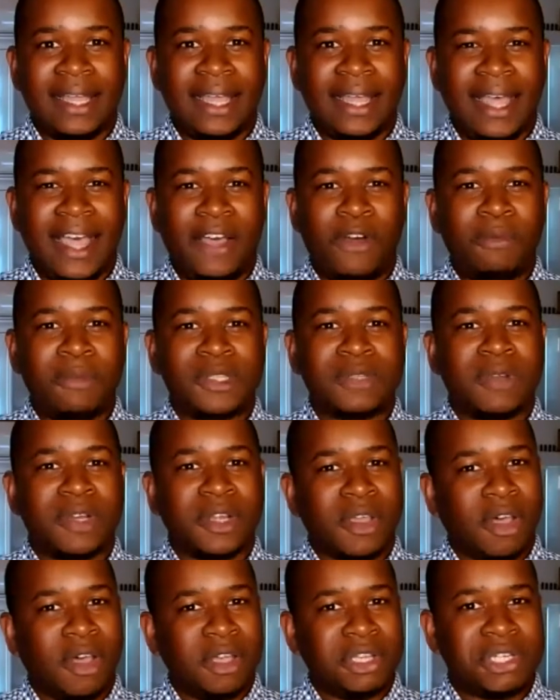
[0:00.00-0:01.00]
almost want
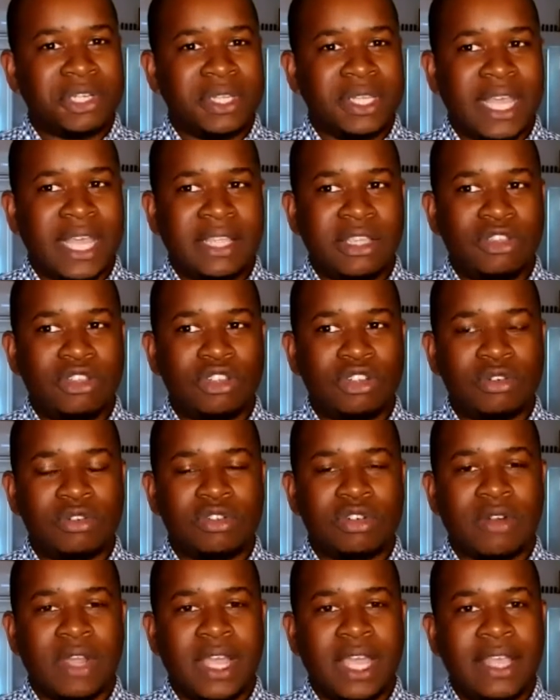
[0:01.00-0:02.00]
to caution that you should
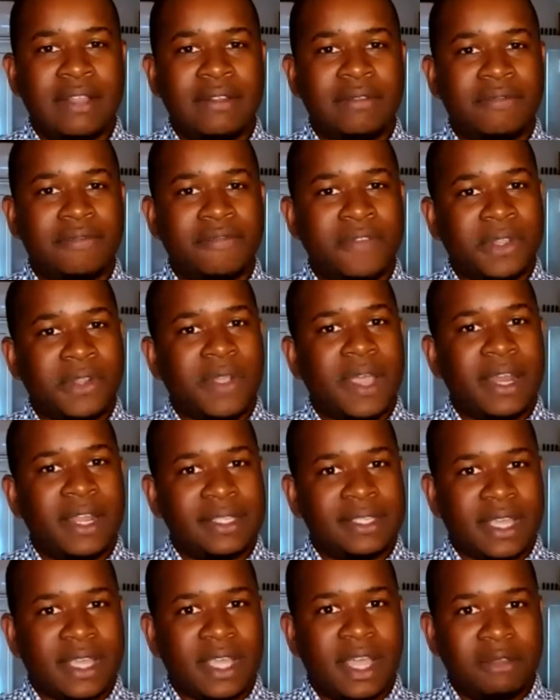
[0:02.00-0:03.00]
try and figure out
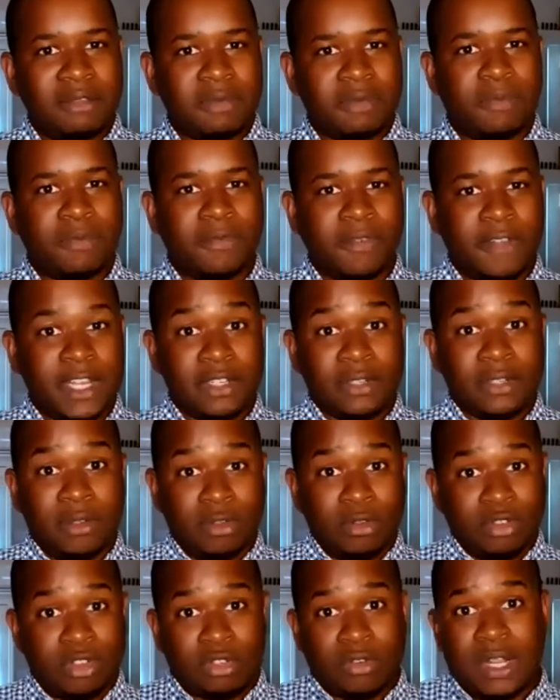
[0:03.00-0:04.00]
as a comms
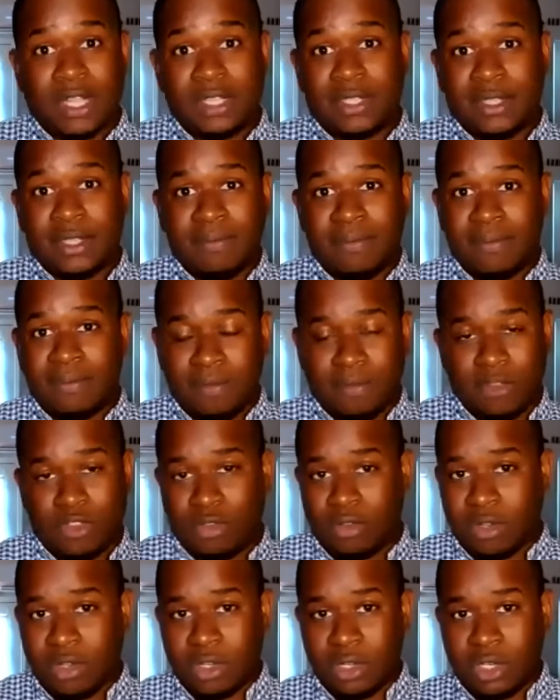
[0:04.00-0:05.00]
professional who's trying to
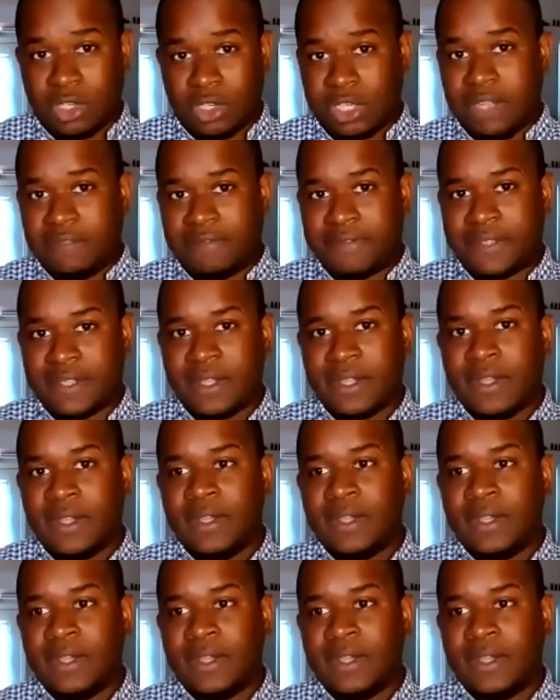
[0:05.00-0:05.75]
do a shift,